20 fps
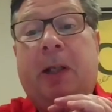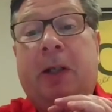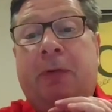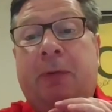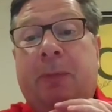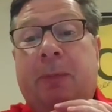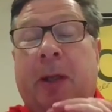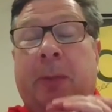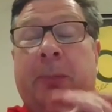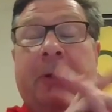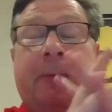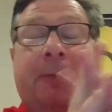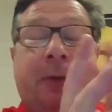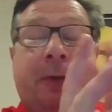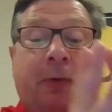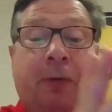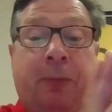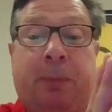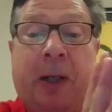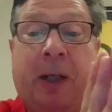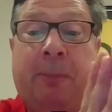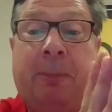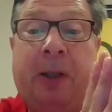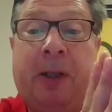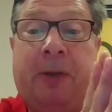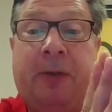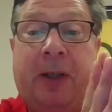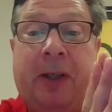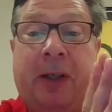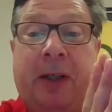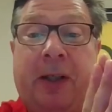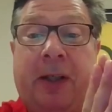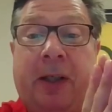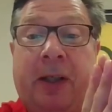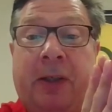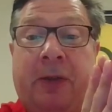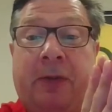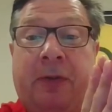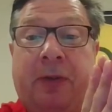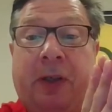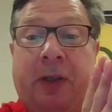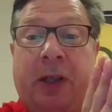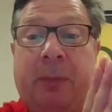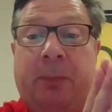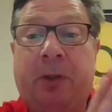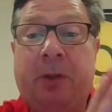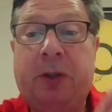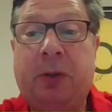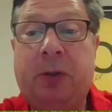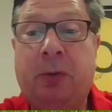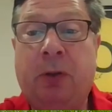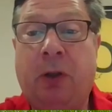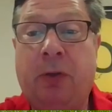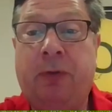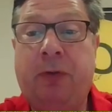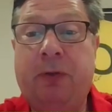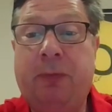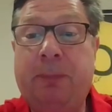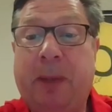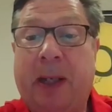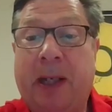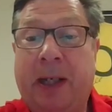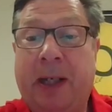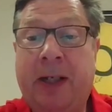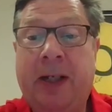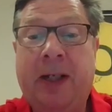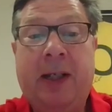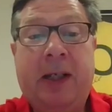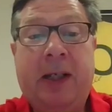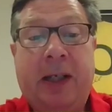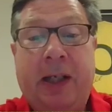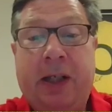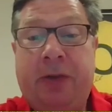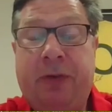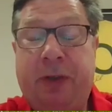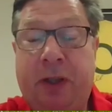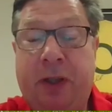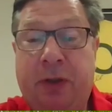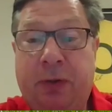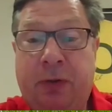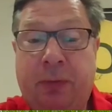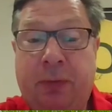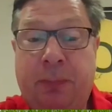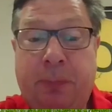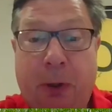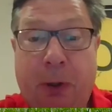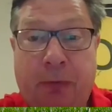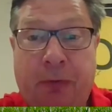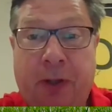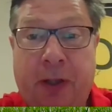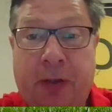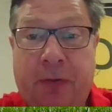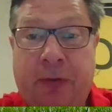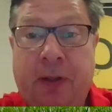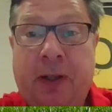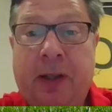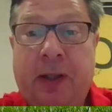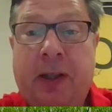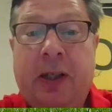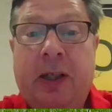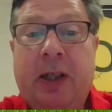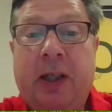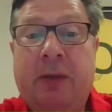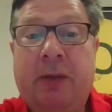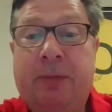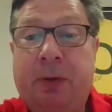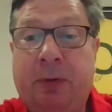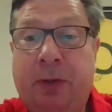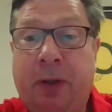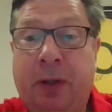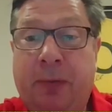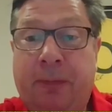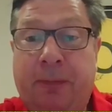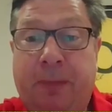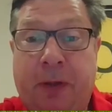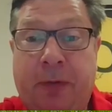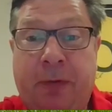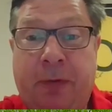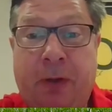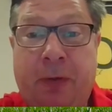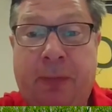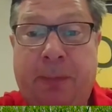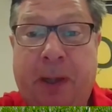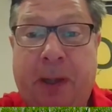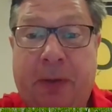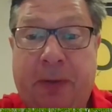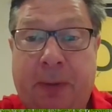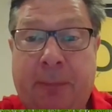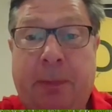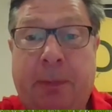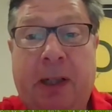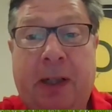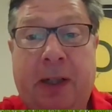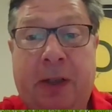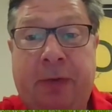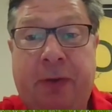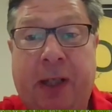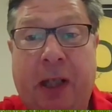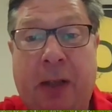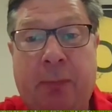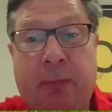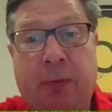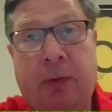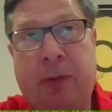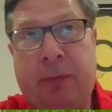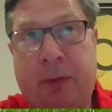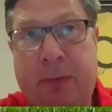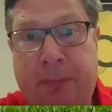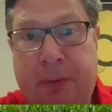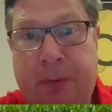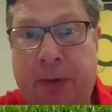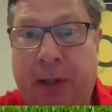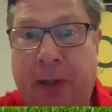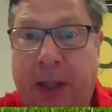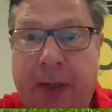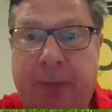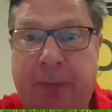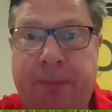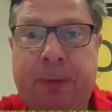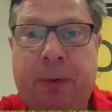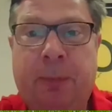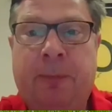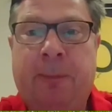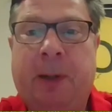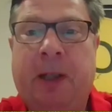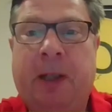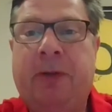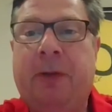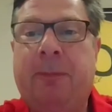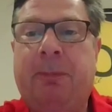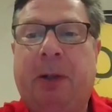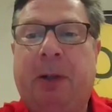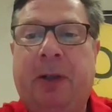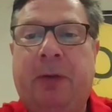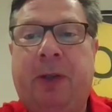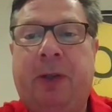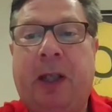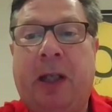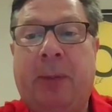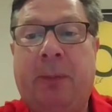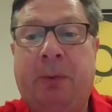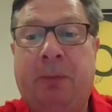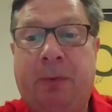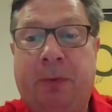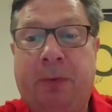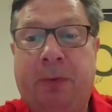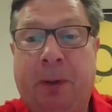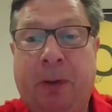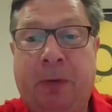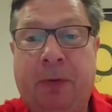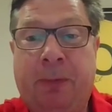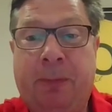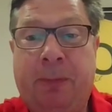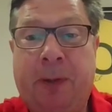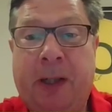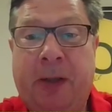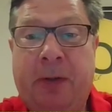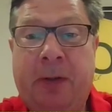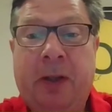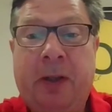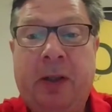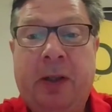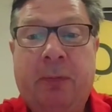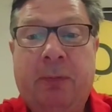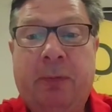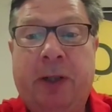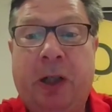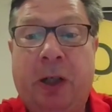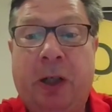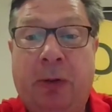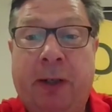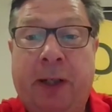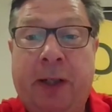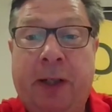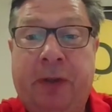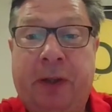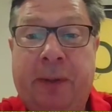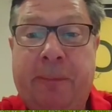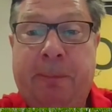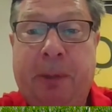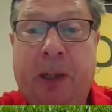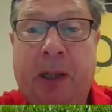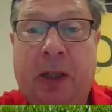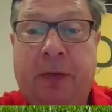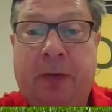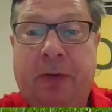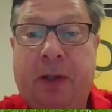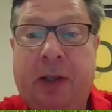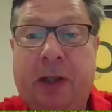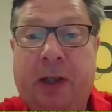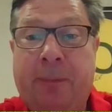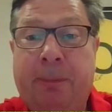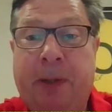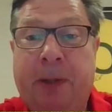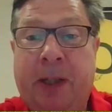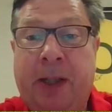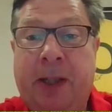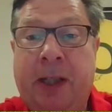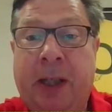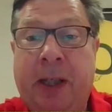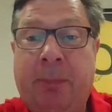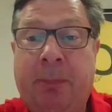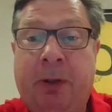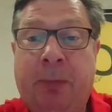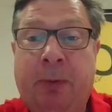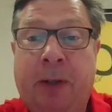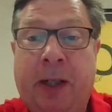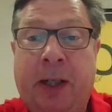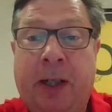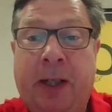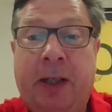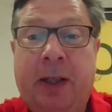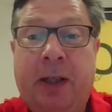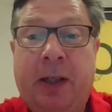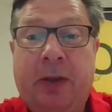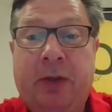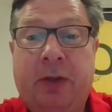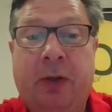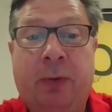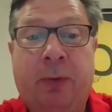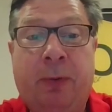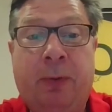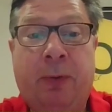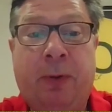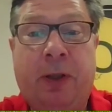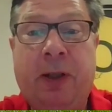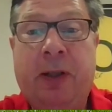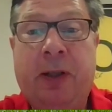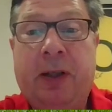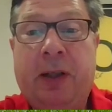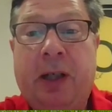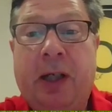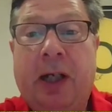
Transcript: please remember, if you're spread betting, that your losses may exceed your deposit. If you're doing fixed odds betting, if you're doing any form of betting, please gamble responsibly. We are 18 plus, and begambleaware.org.